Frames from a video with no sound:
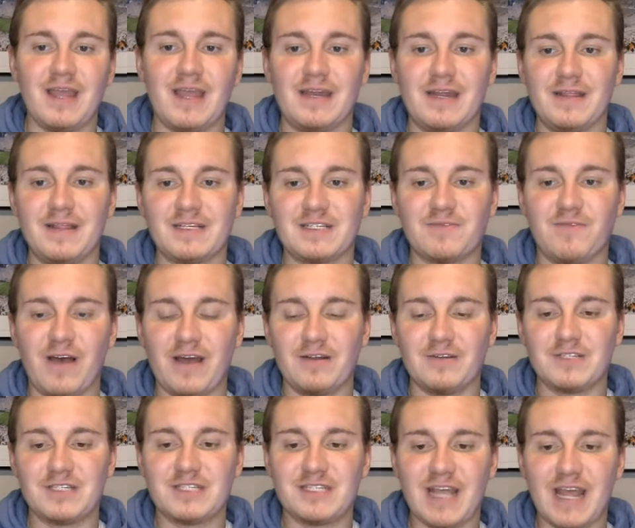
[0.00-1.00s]
And in this
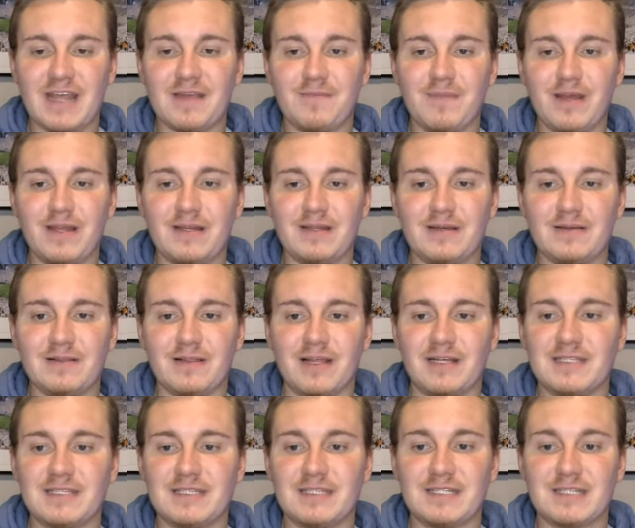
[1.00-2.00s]
final segment,
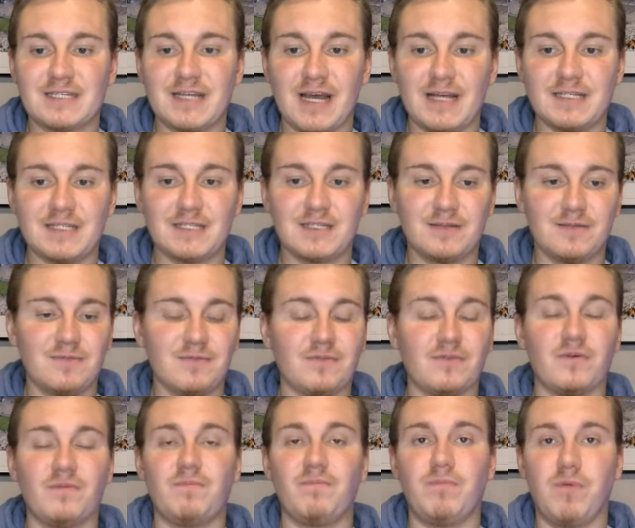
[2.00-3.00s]
let's discuss
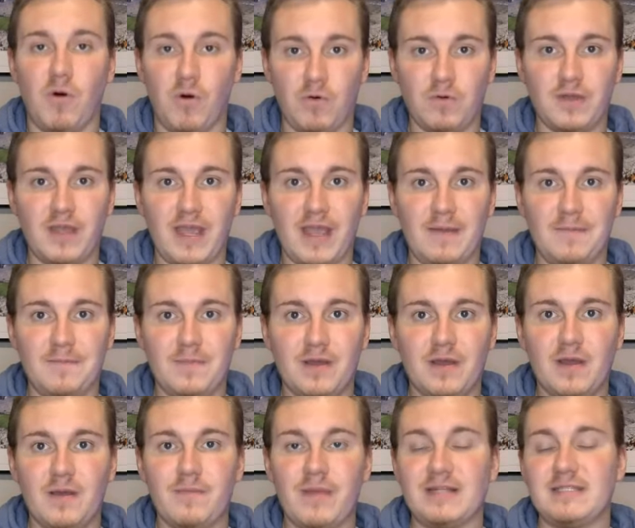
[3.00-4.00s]
the bowl game.
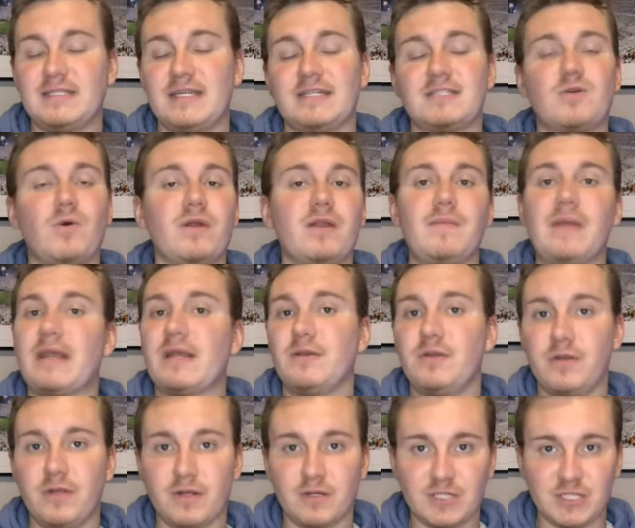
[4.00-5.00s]
Penn State's going to make a
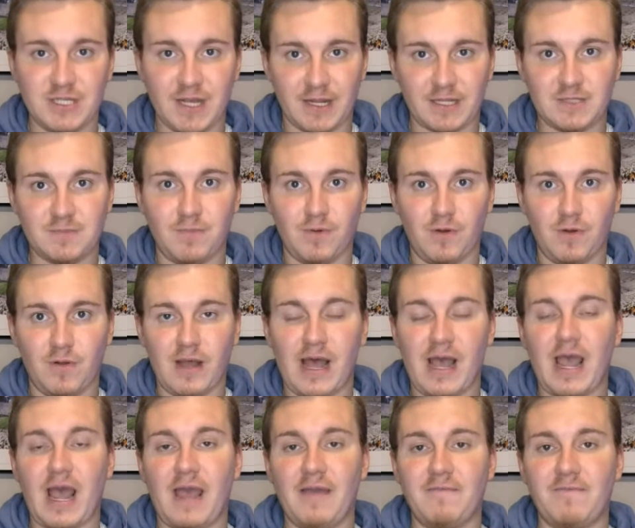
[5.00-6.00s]
New Year's Six bowl.
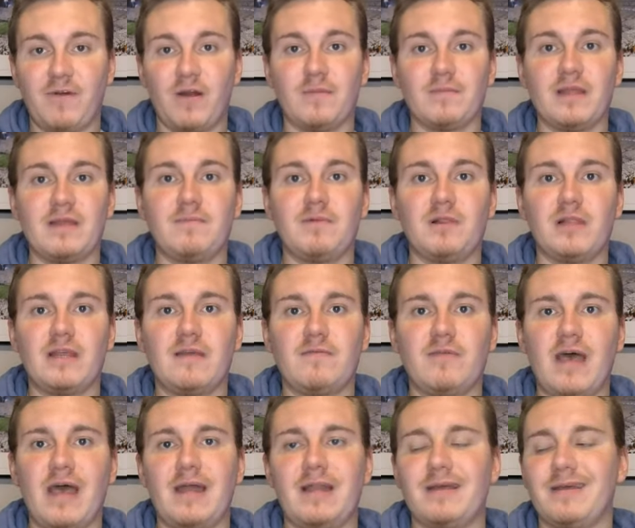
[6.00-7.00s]
I firmly believe
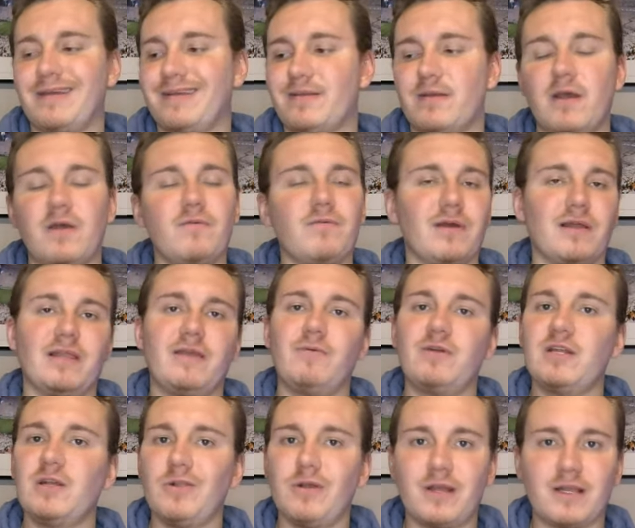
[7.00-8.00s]
that. Really,
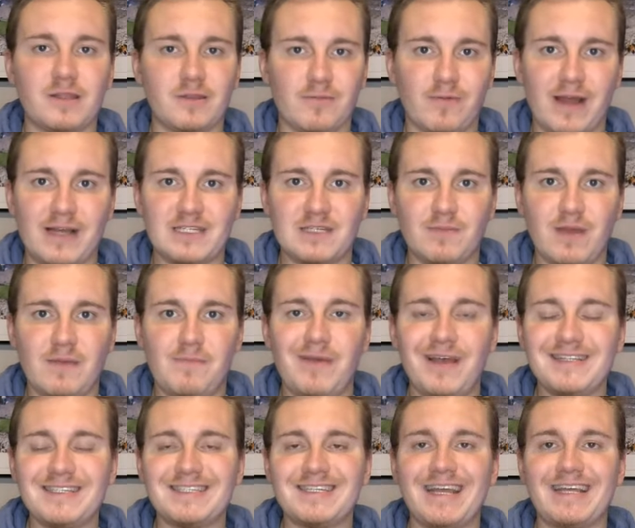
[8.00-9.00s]
when you look at the resume,
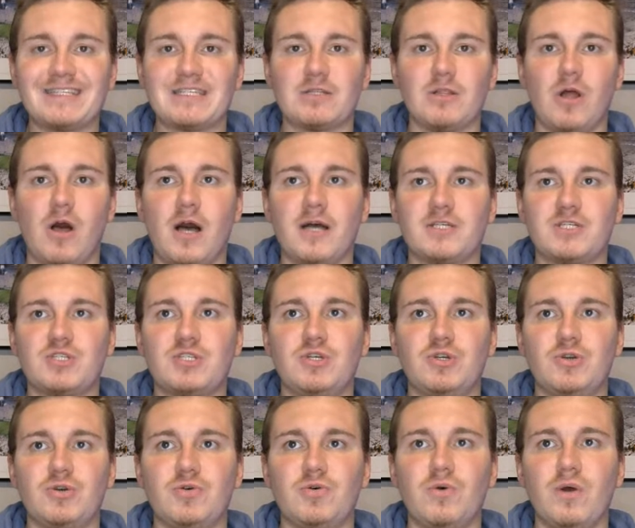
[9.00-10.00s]
Penn State's lost
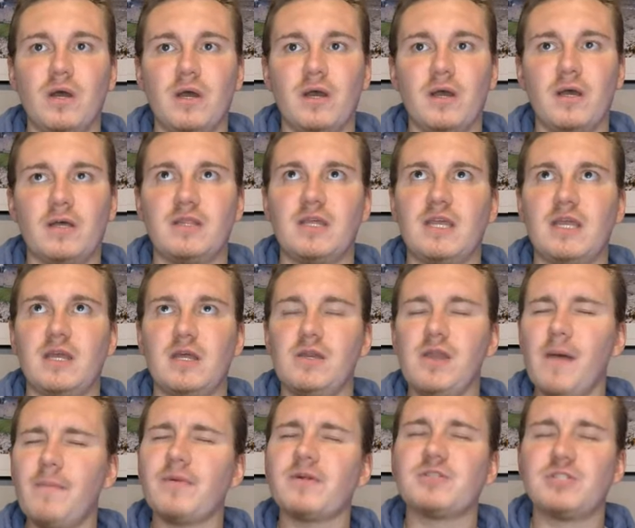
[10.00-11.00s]
to the
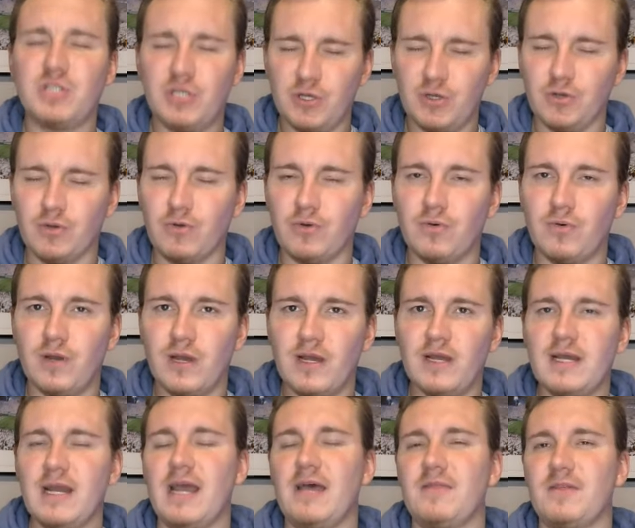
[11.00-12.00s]
number two
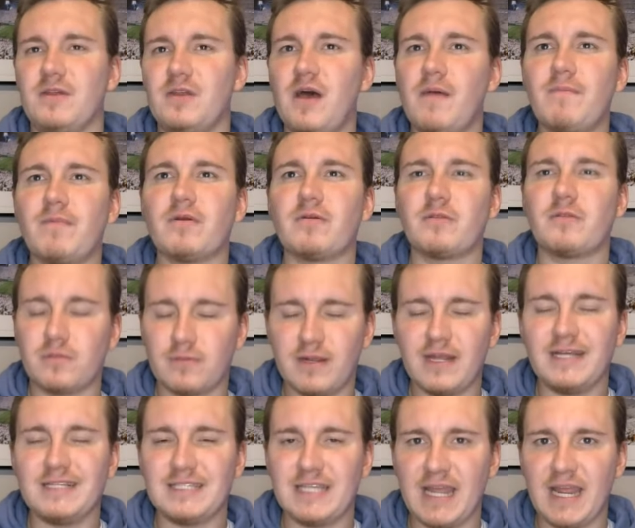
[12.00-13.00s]
and the number
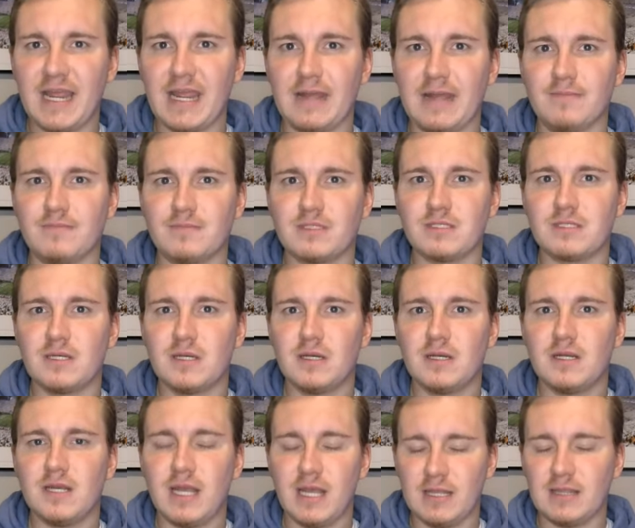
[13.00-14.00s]
three teams
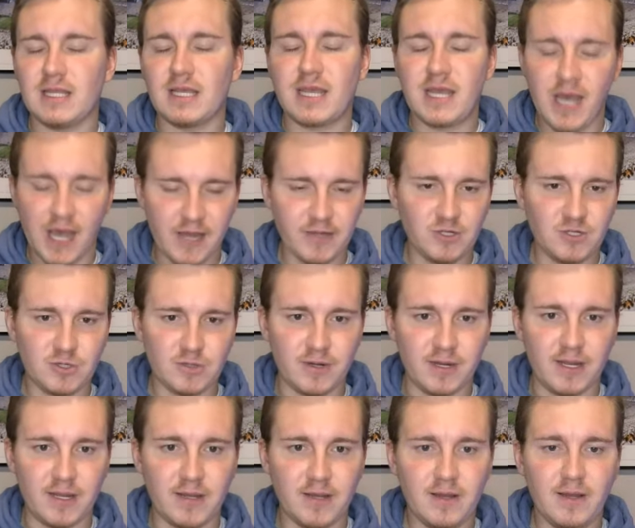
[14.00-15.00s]
in the
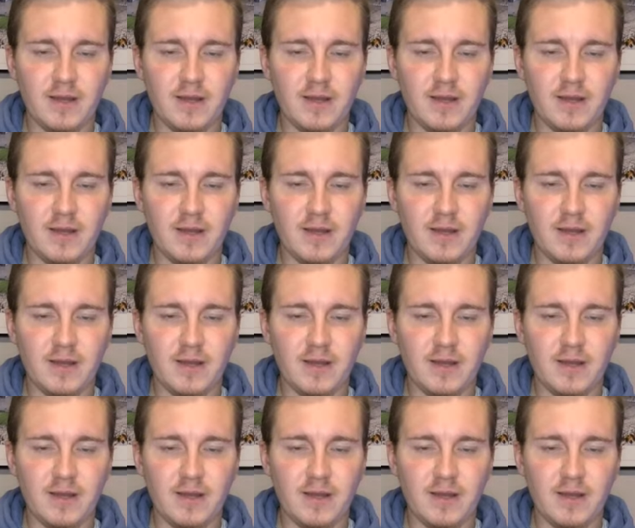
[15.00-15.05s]
country.